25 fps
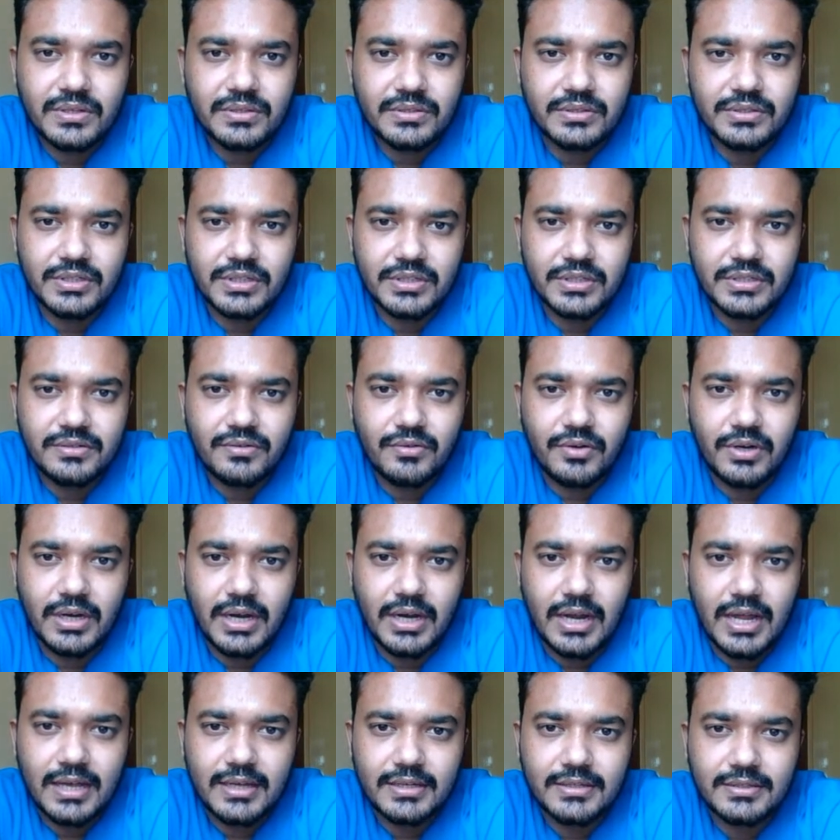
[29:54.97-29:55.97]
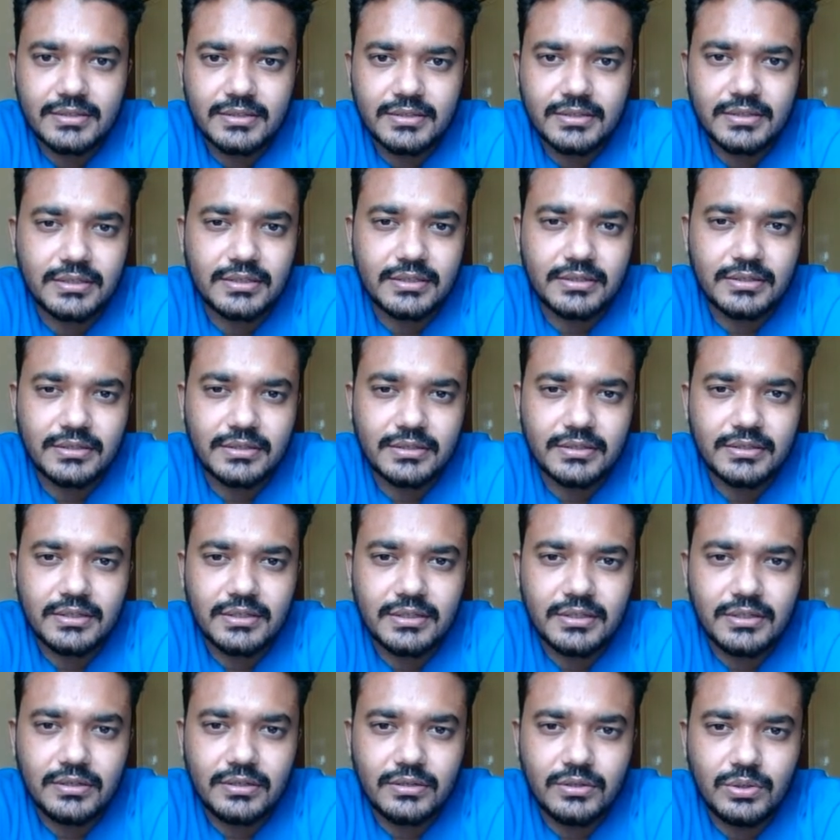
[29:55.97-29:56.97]
just relax and
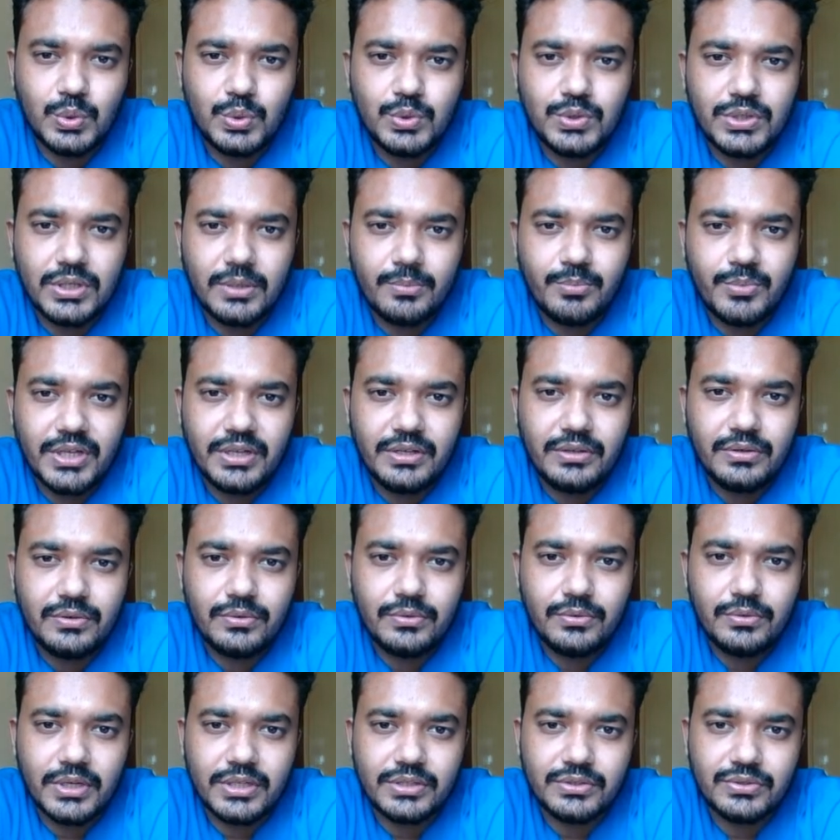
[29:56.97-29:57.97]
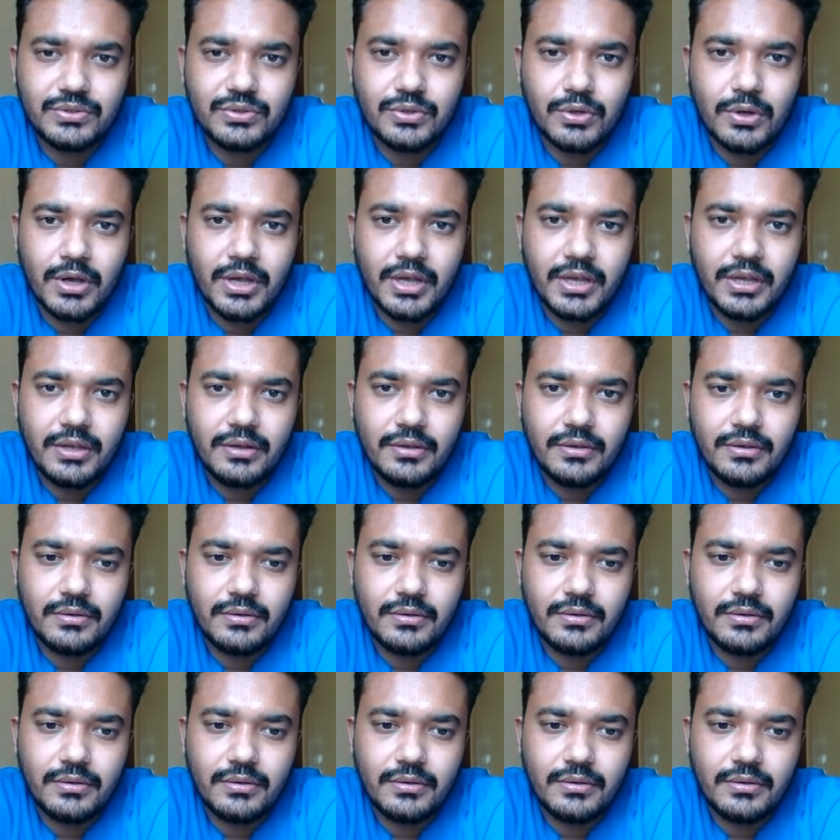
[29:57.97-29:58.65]
do something you enjoy.